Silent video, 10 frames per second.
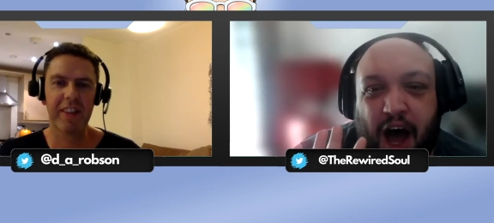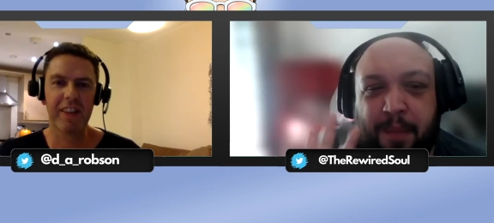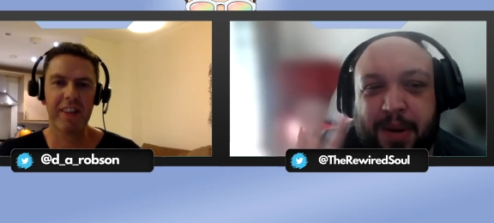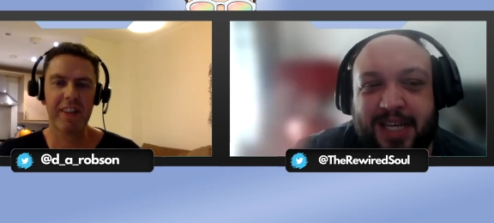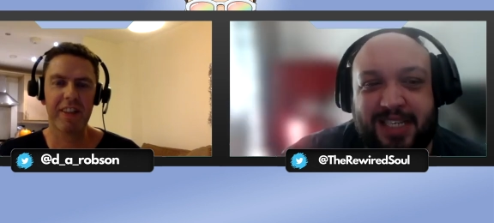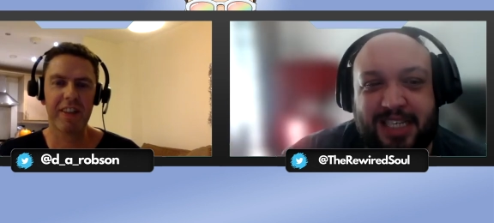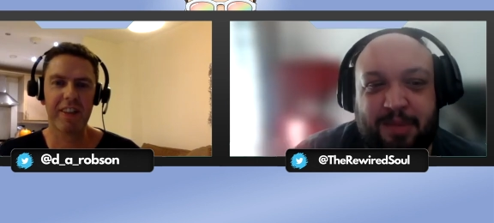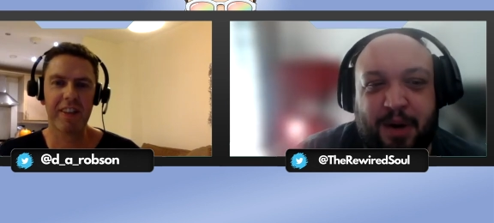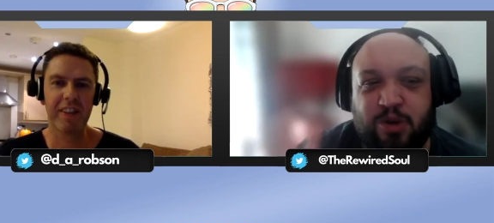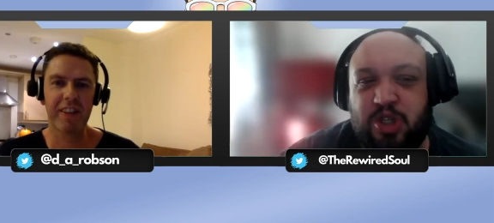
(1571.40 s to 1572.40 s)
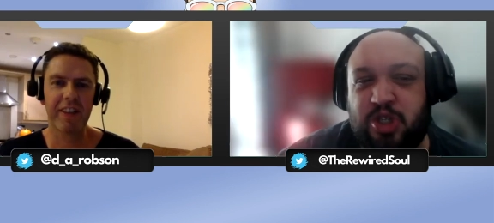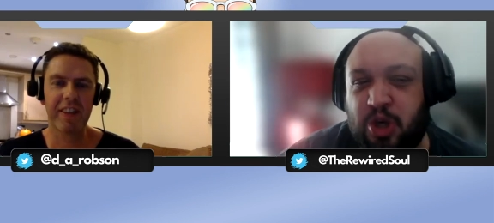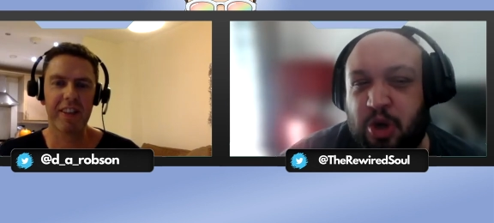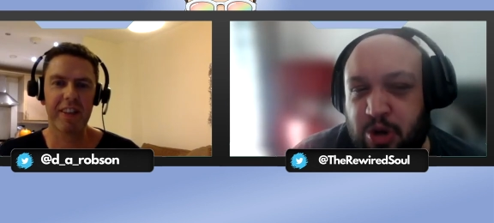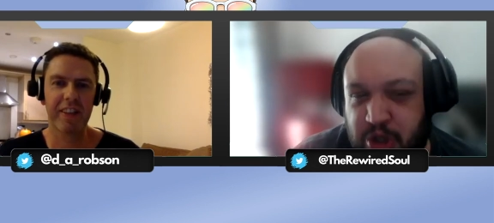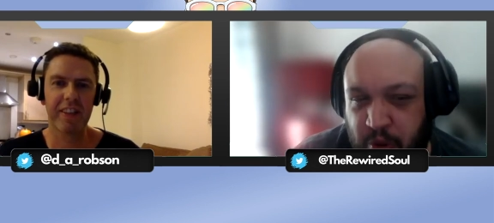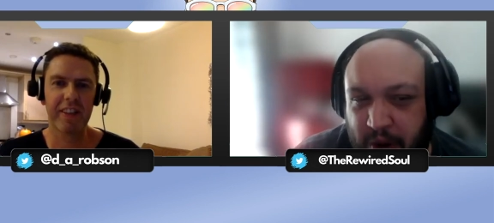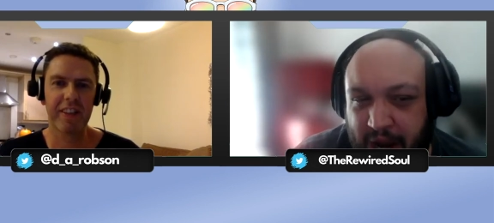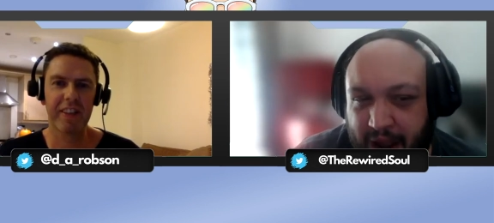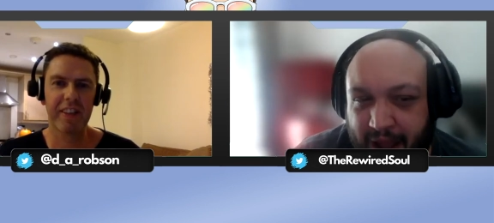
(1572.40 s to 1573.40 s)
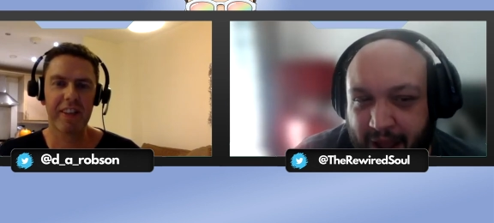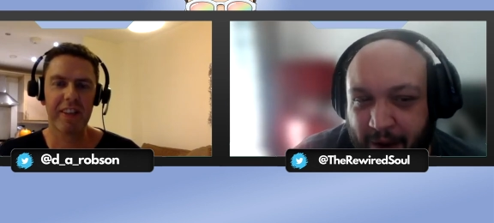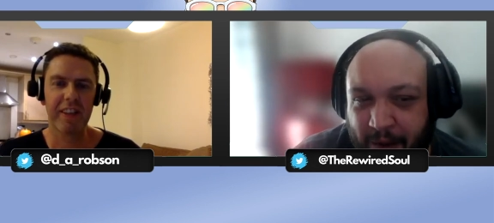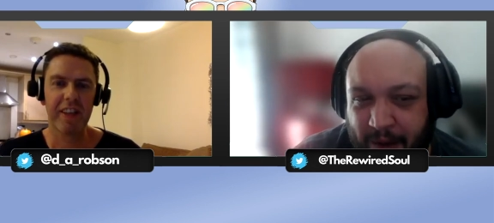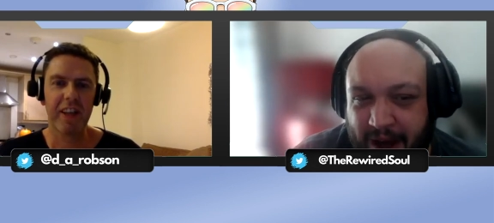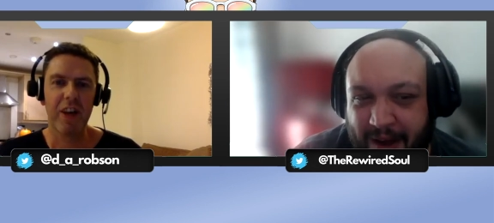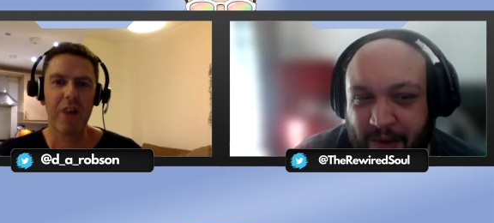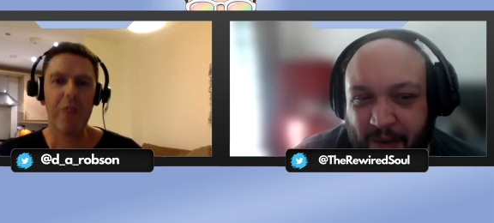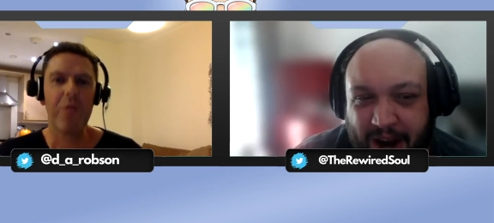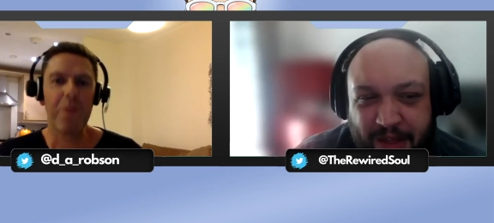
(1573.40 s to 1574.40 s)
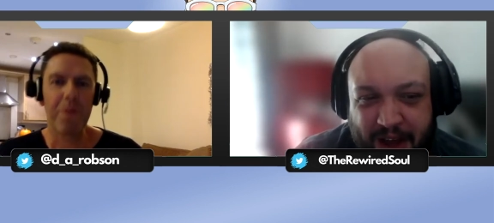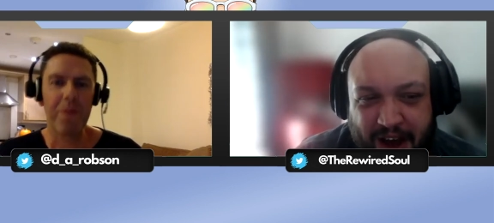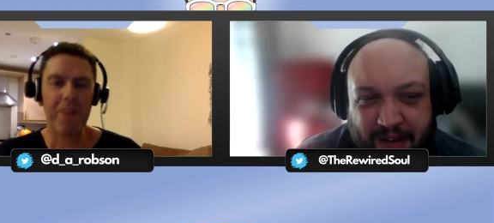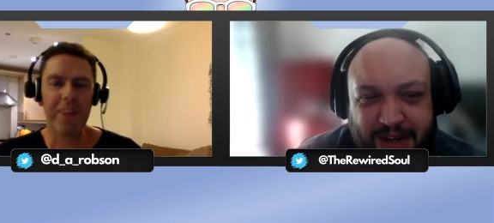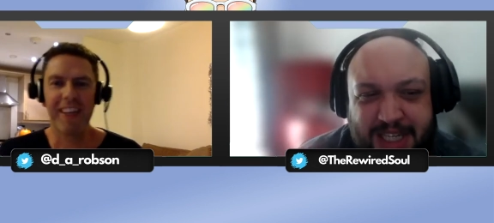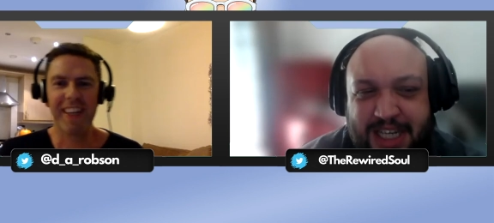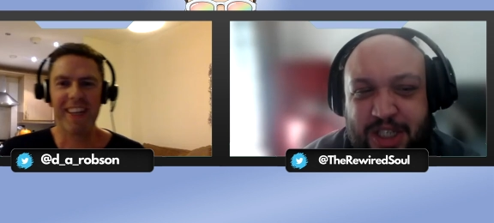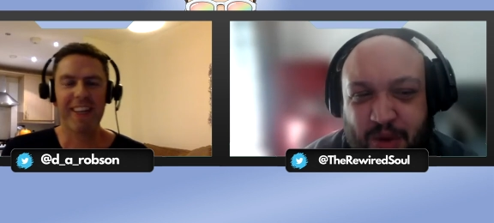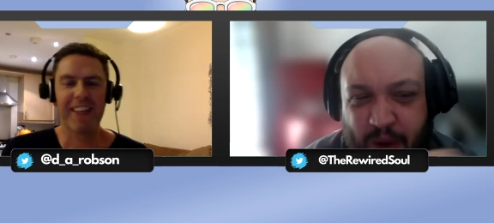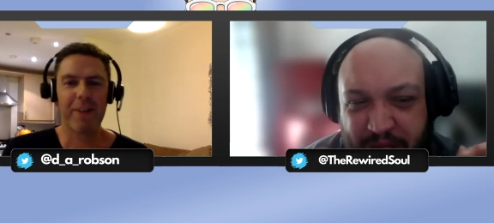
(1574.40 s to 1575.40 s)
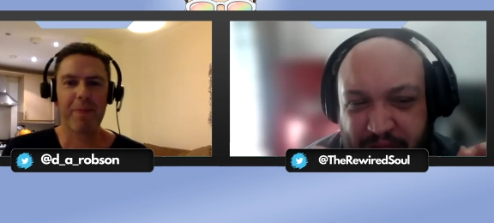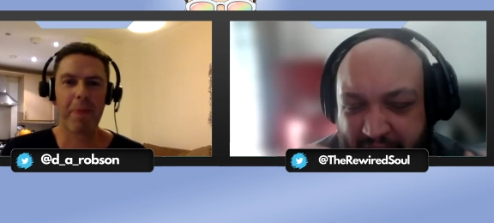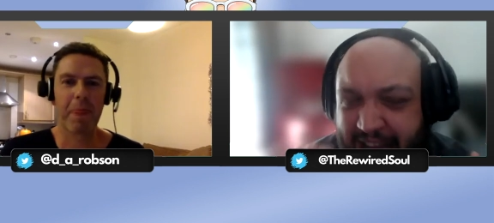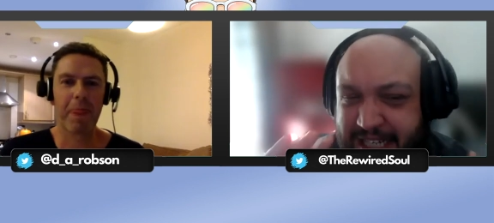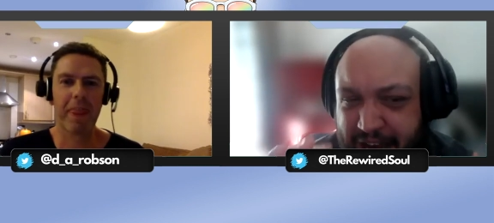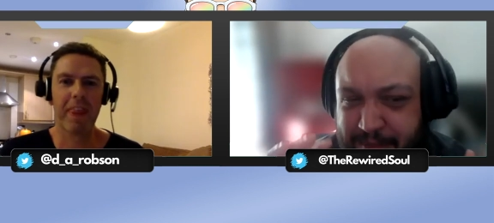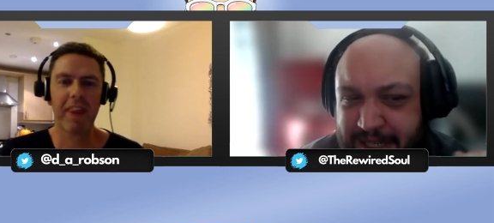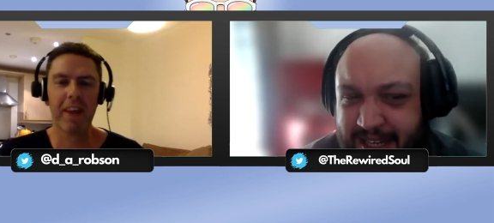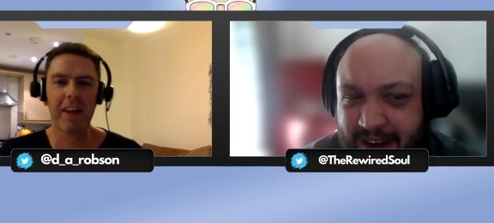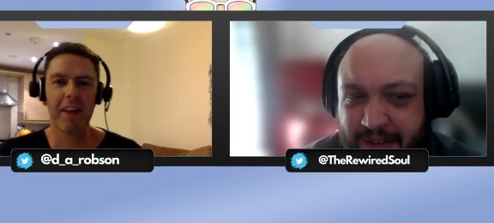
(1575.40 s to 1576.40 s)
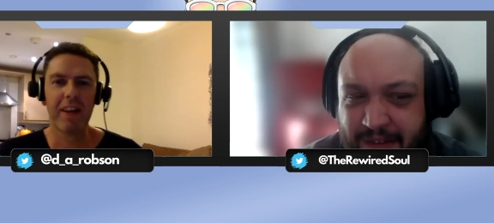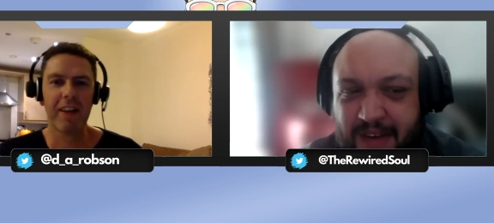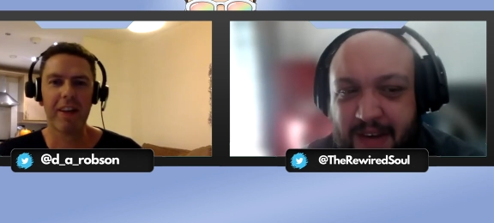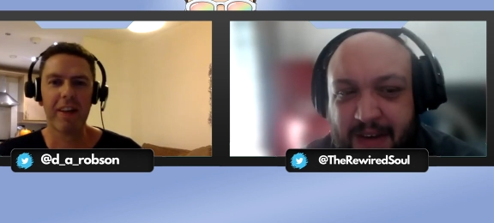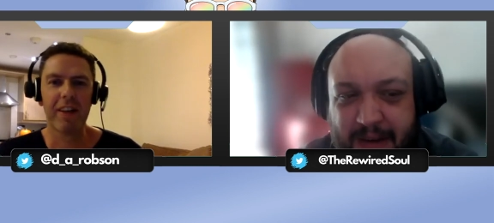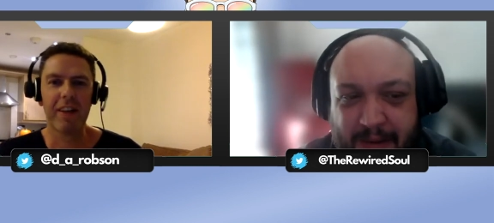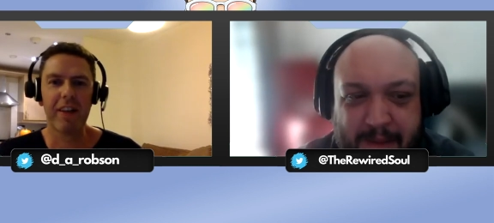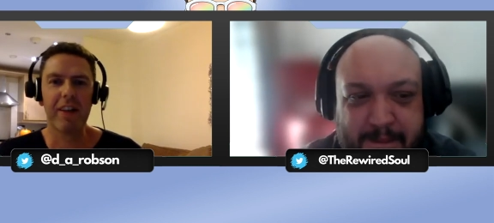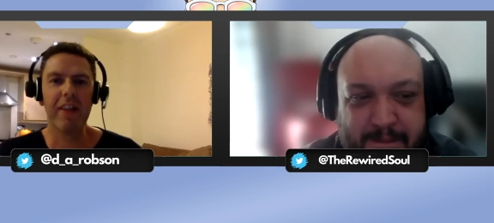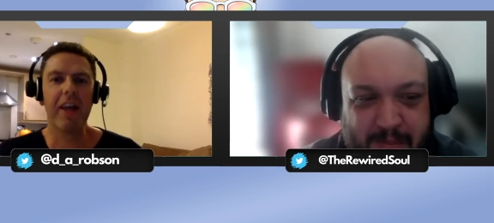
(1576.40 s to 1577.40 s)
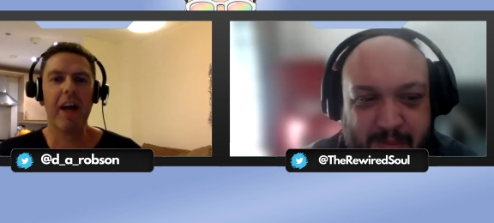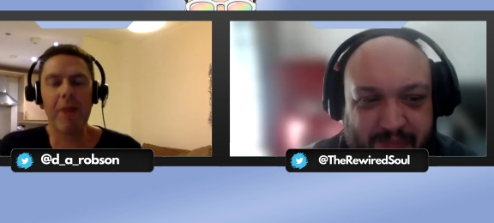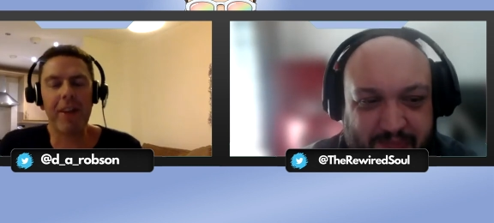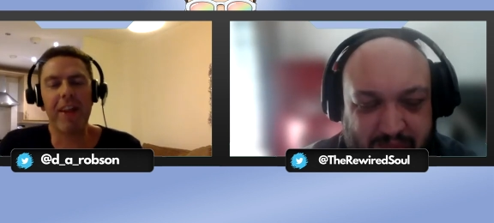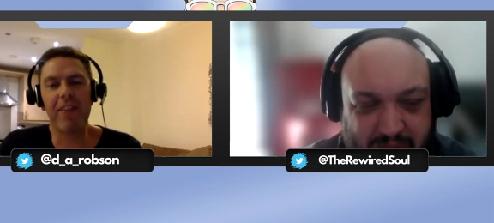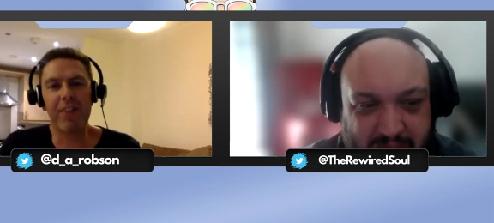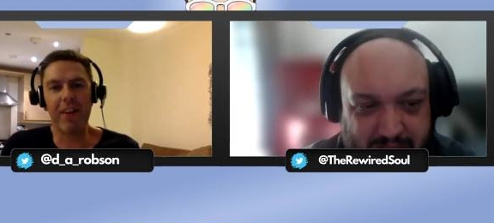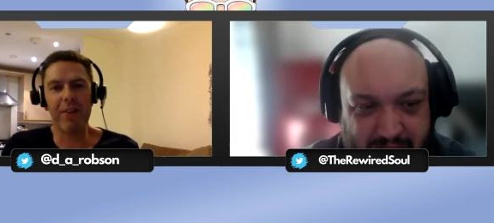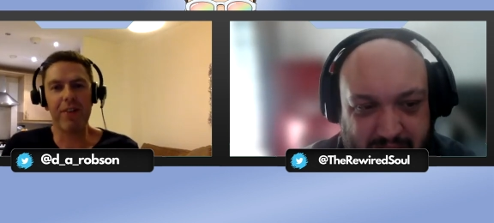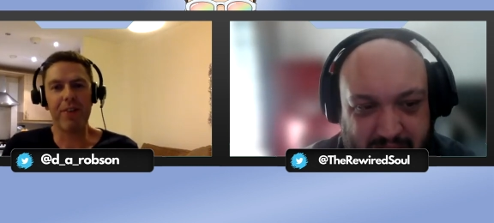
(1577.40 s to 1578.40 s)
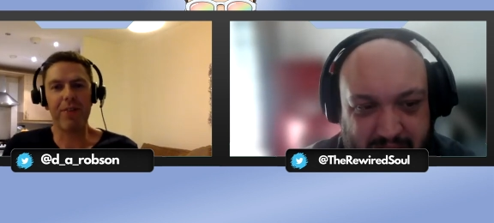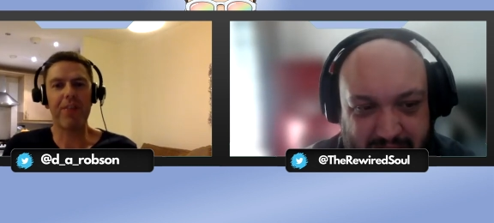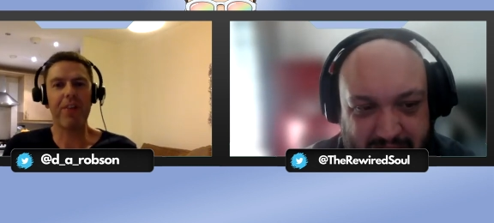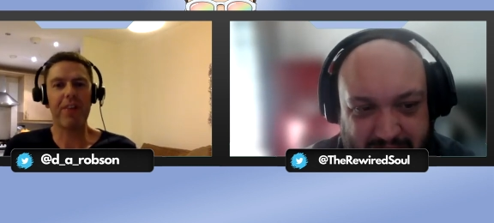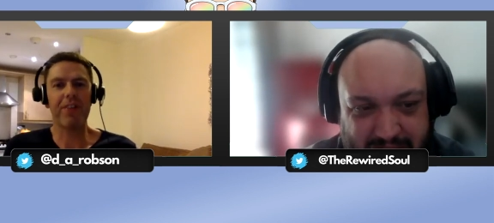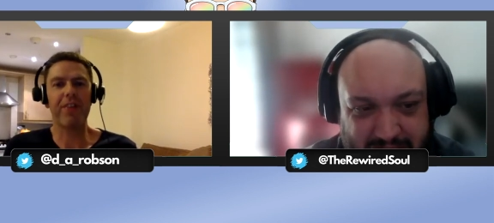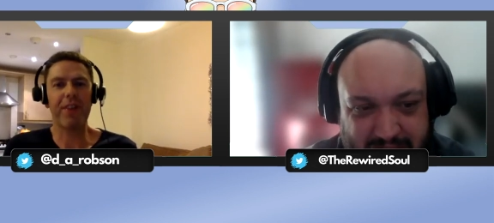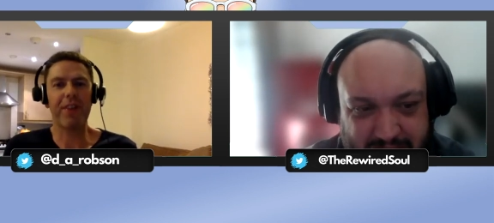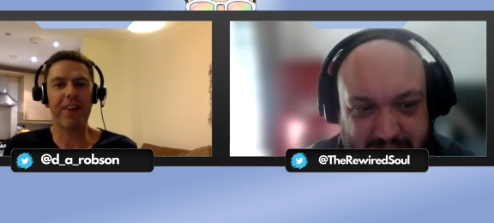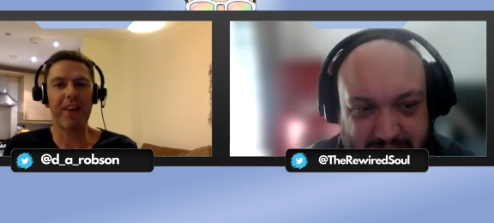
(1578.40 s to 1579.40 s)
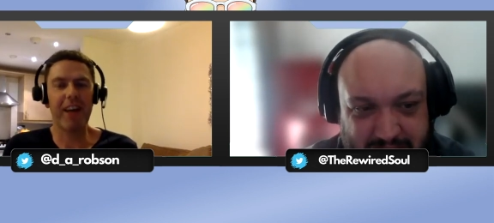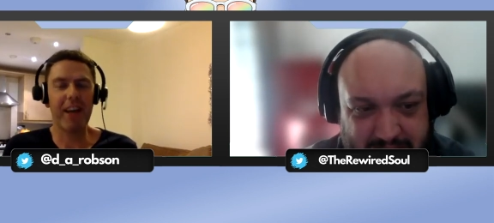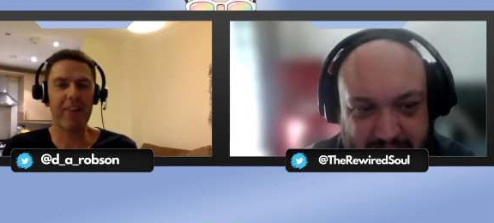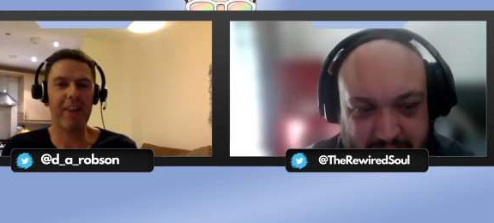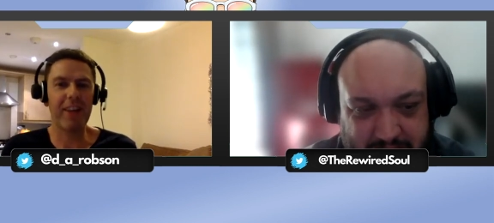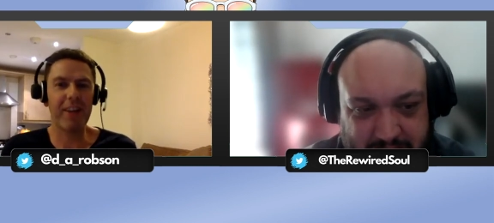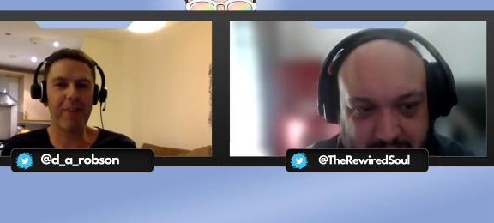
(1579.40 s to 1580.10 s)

Speaker 1: a placebo surgery what what mm. are hmm. the conversations around that type of stuff
Speaker 2: yeah i mean there's loads of research showing that actually